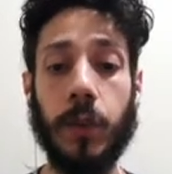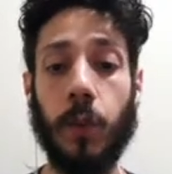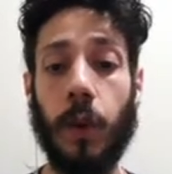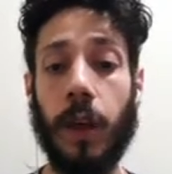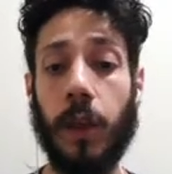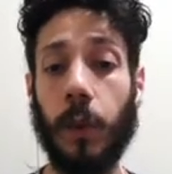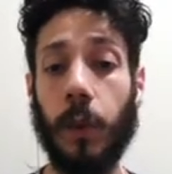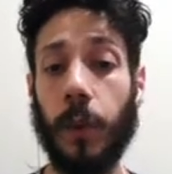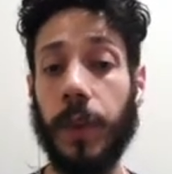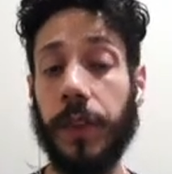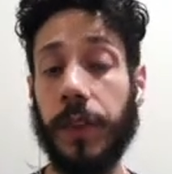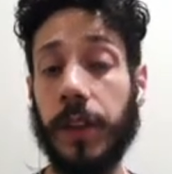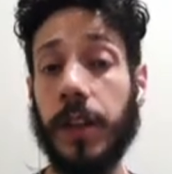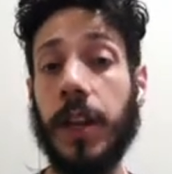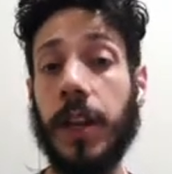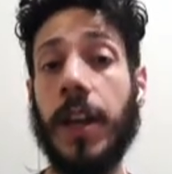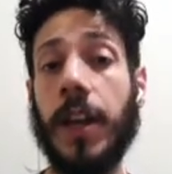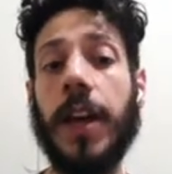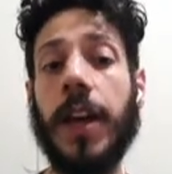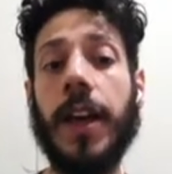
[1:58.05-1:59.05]
one
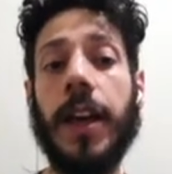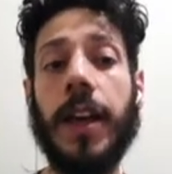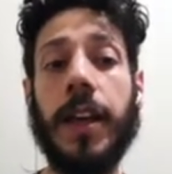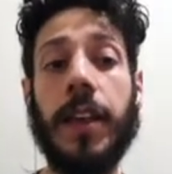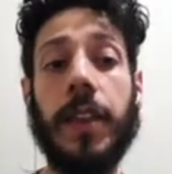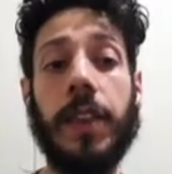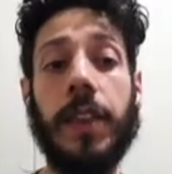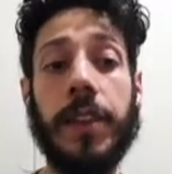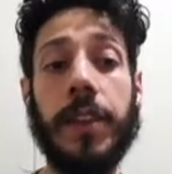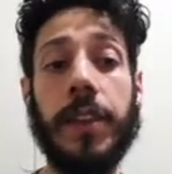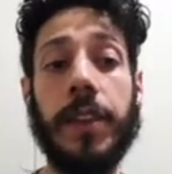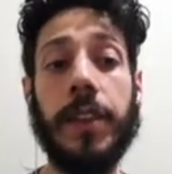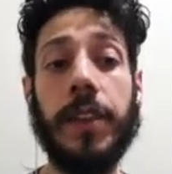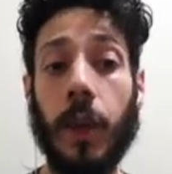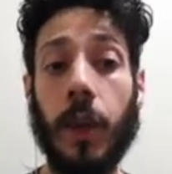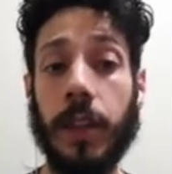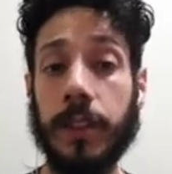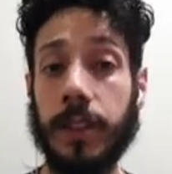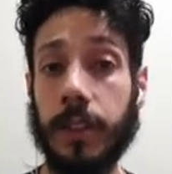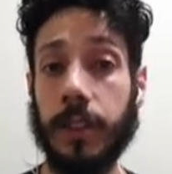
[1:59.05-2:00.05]
winter and this
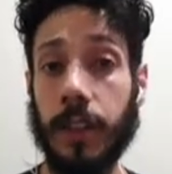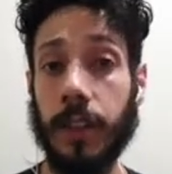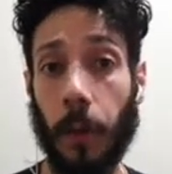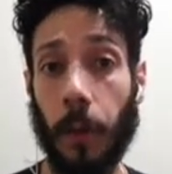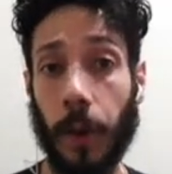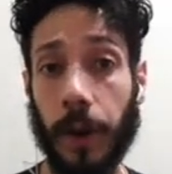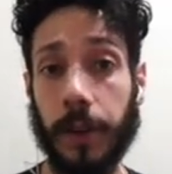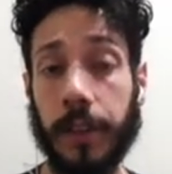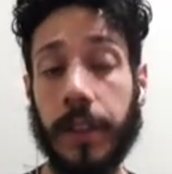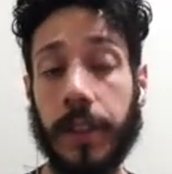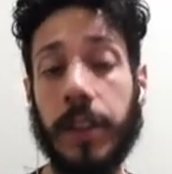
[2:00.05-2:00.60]
one summer.